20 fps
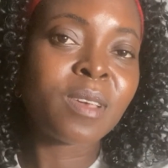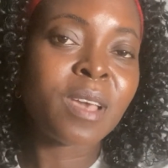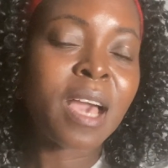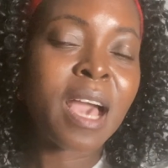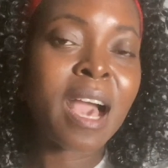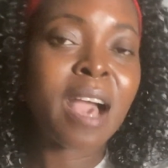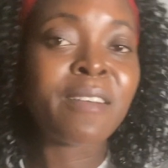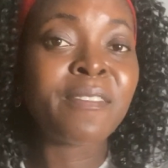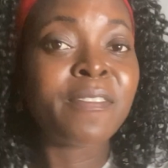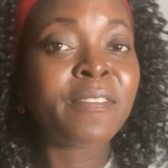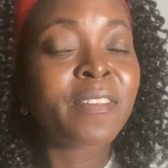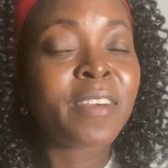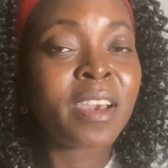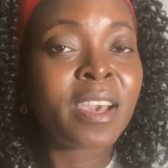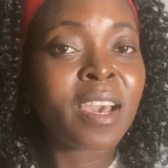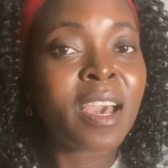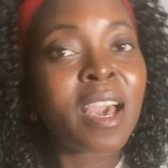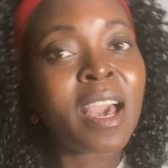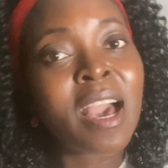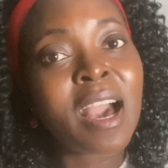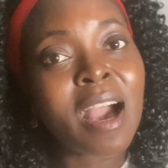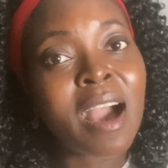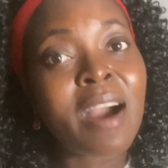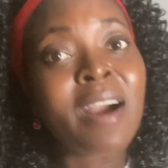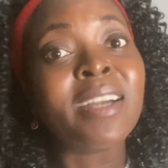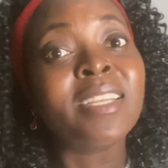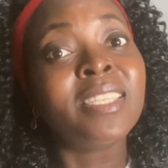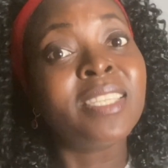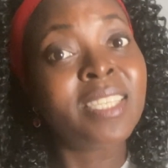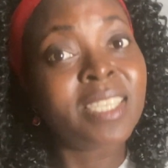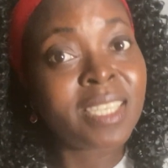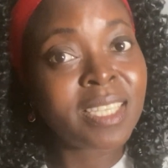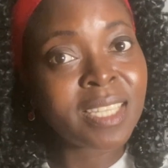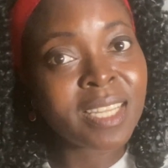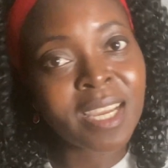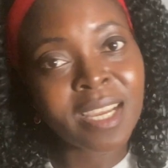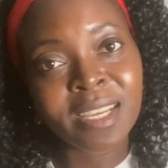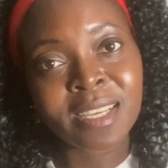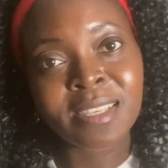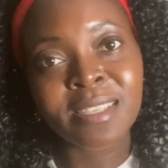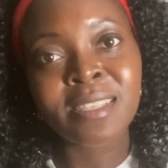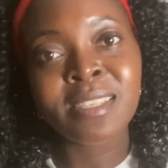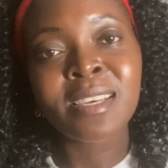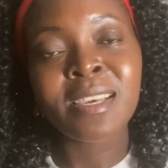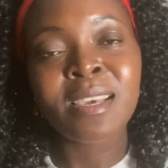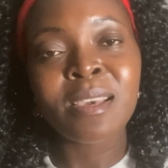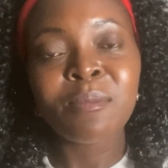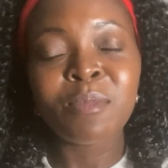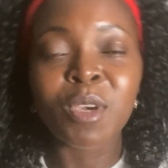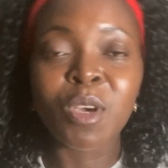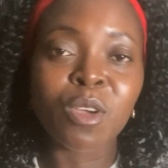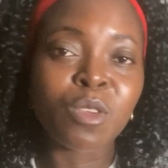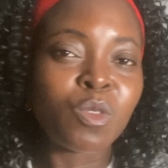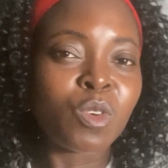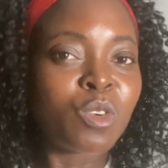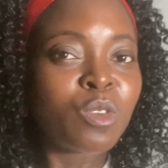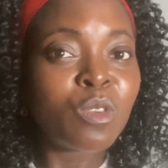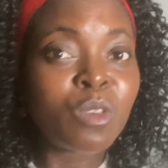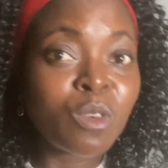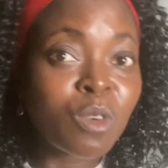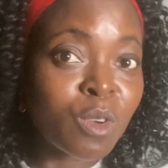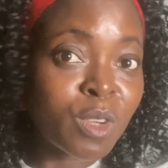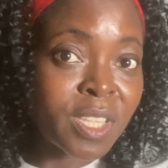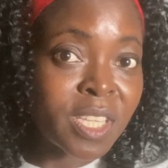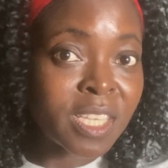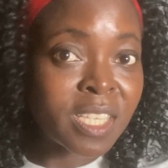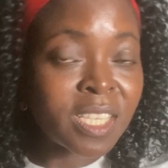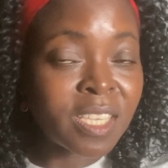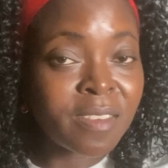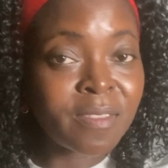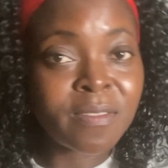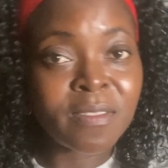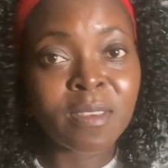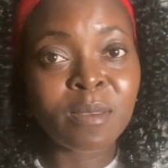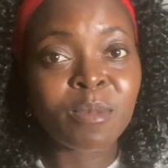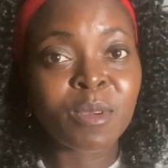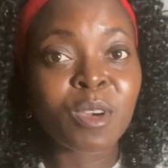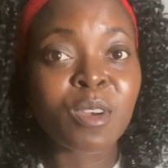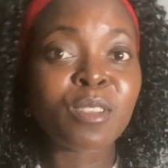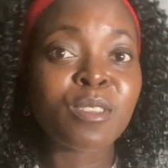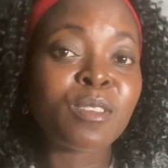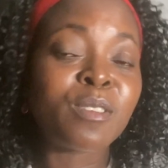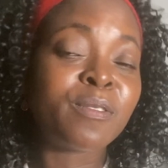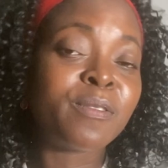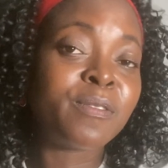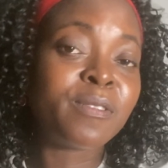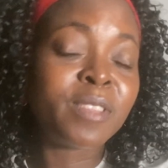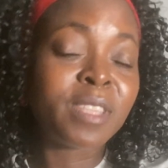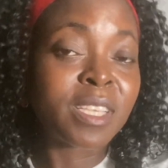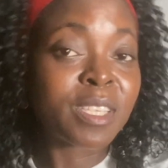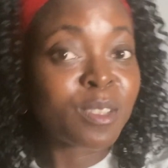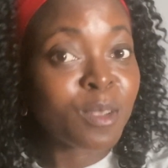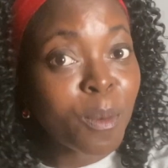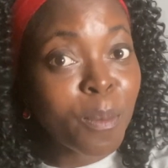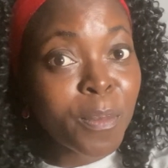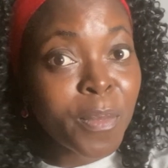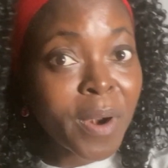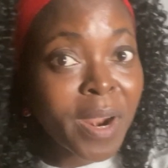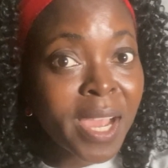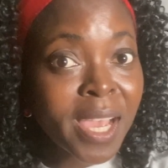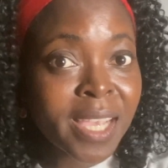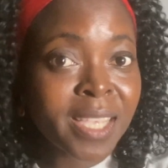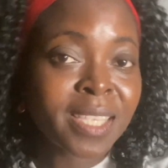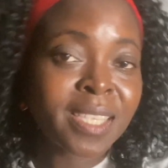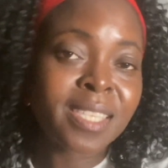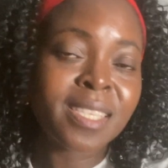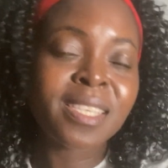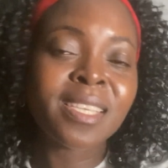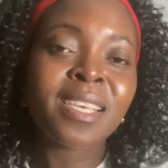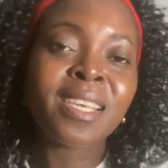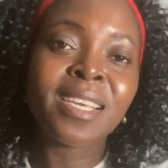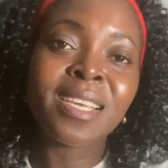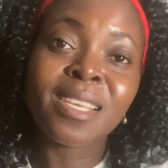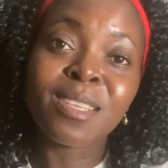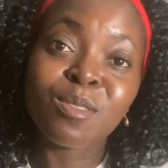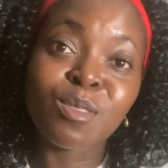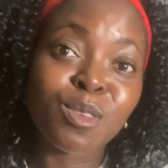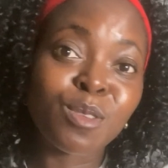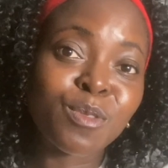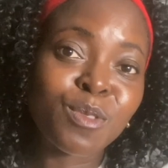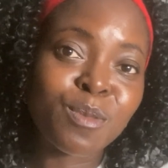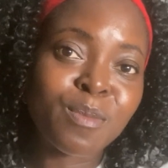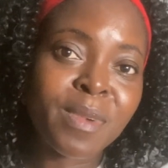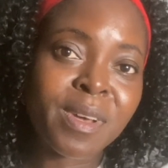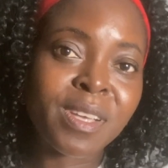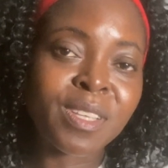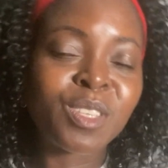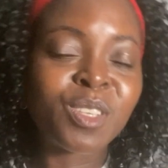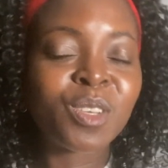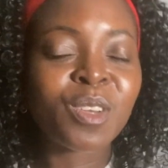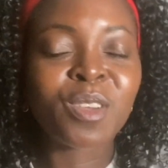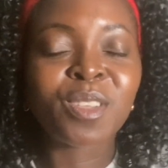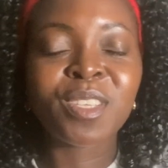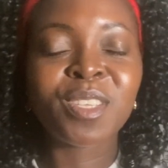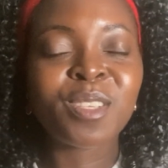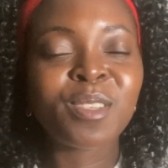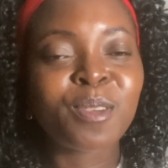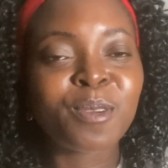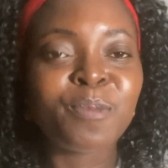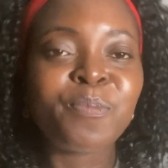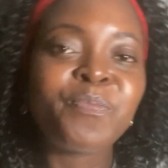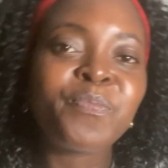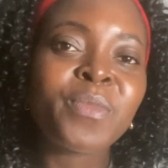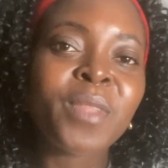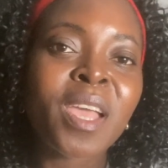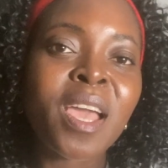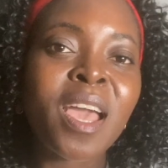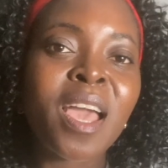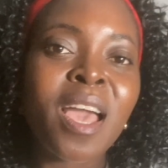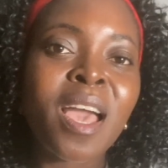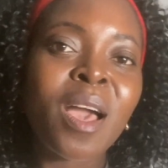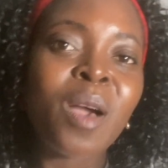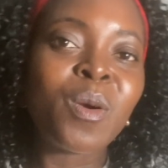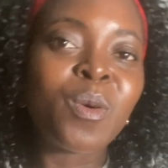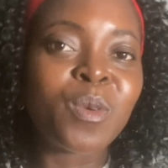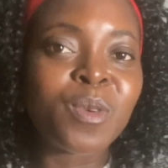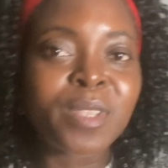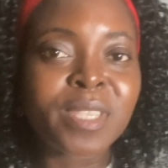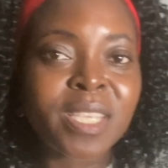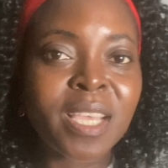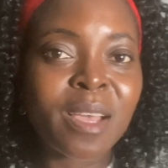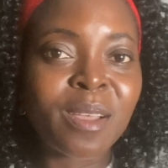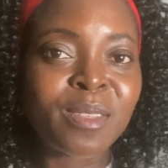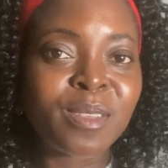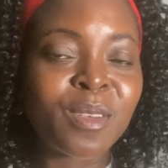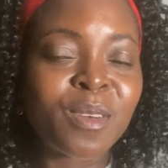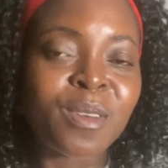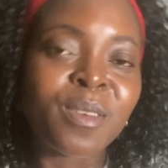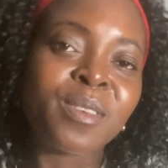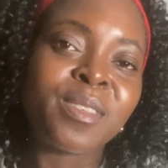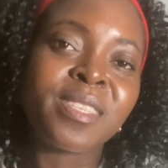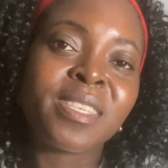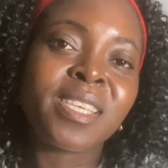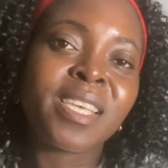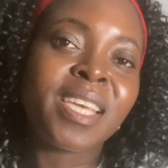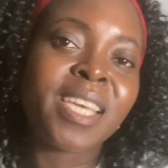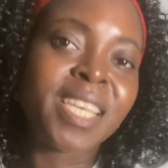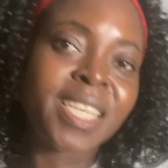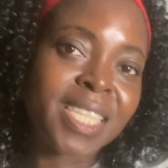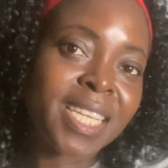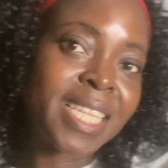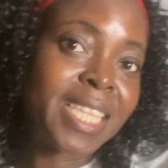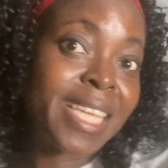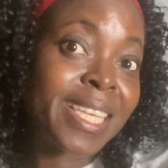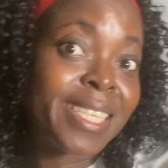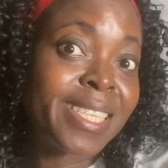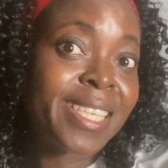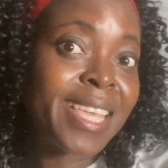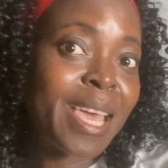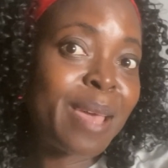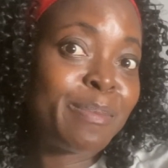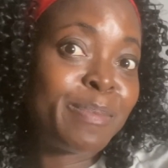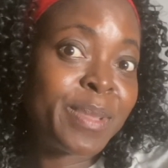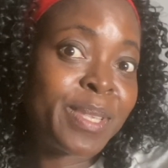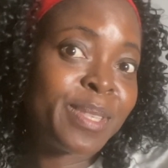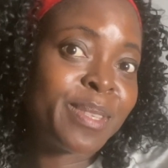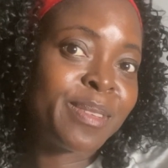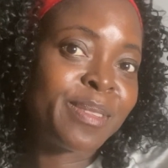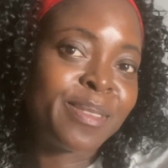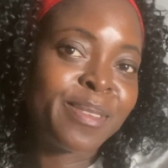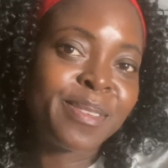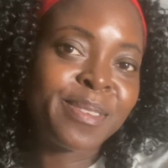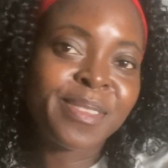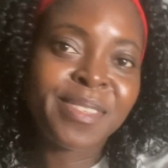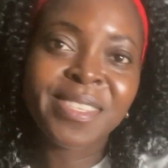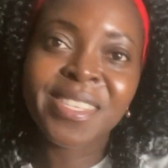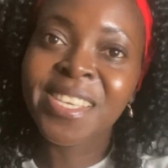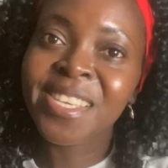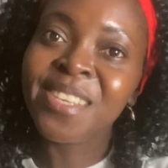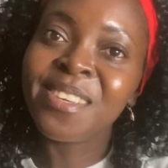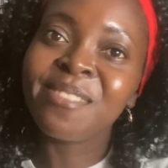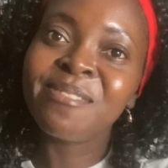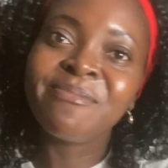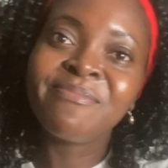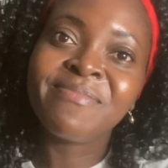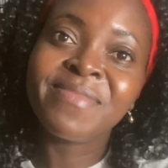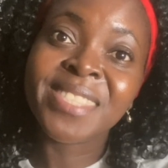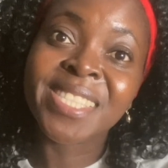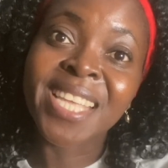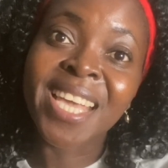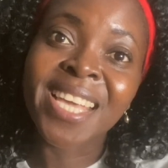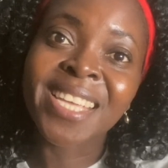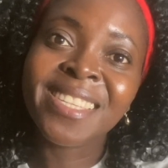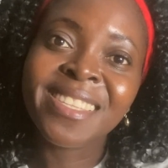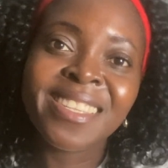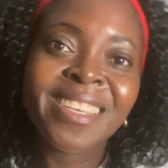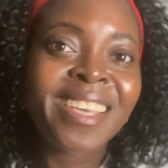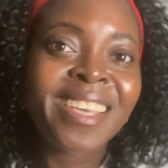have uh, dinner because we couldn't go this evening because of the surprise. It was from our church. So we'll see how it goes in the next episode. See you then.